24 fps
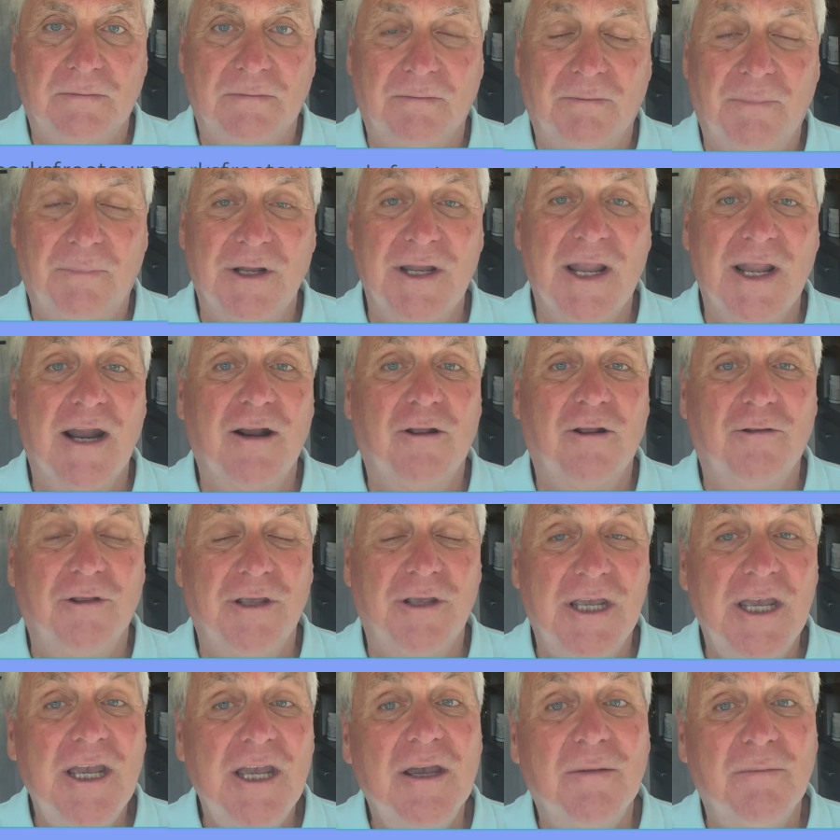But not only
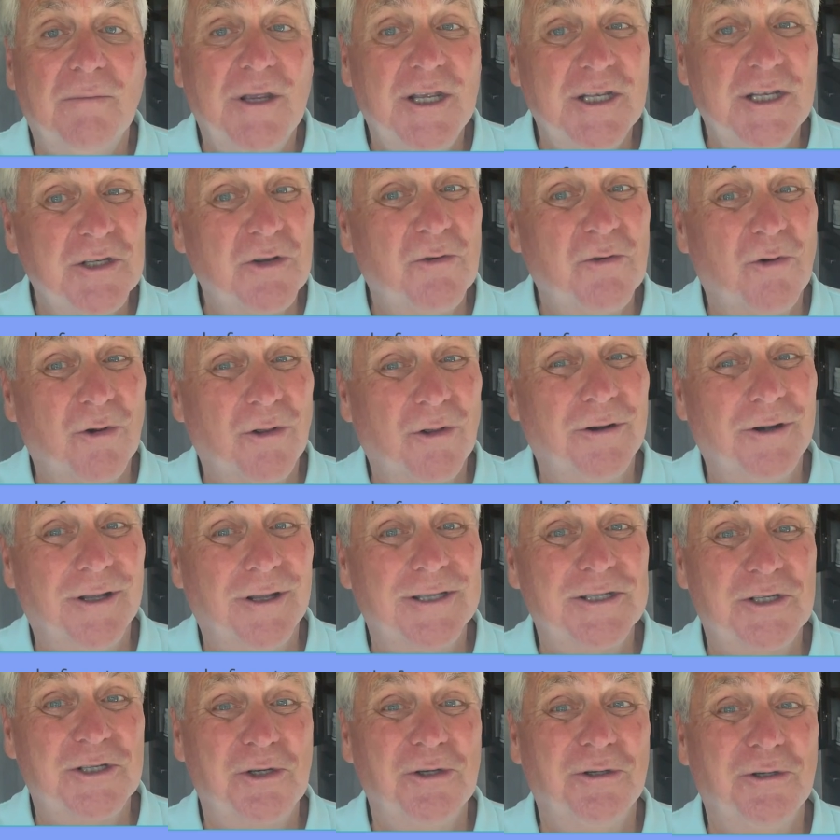him, his enroller
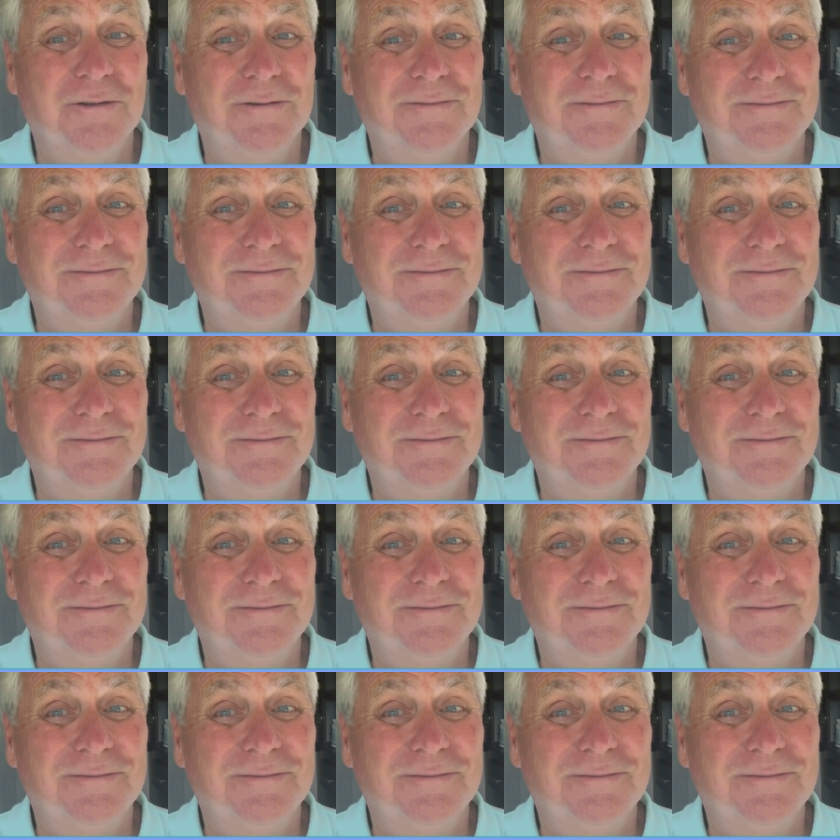does too.